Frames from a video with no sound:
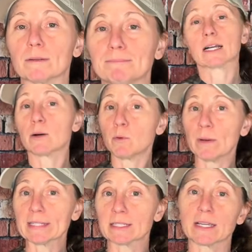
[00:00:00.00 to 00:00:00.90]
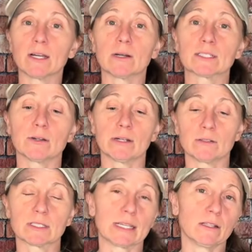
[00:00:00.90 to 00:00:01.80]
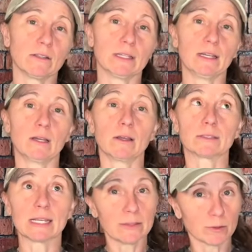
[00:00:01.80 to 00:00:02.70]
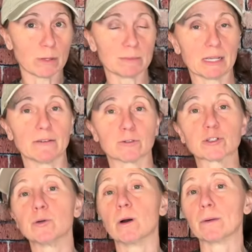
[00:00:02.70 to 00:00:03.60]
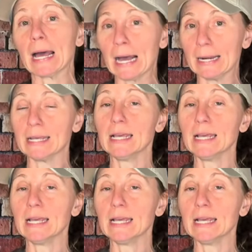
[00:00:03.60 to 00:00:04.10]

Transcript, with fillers: A couple weeks ago, I saw it on sale on the Tethrd website for $209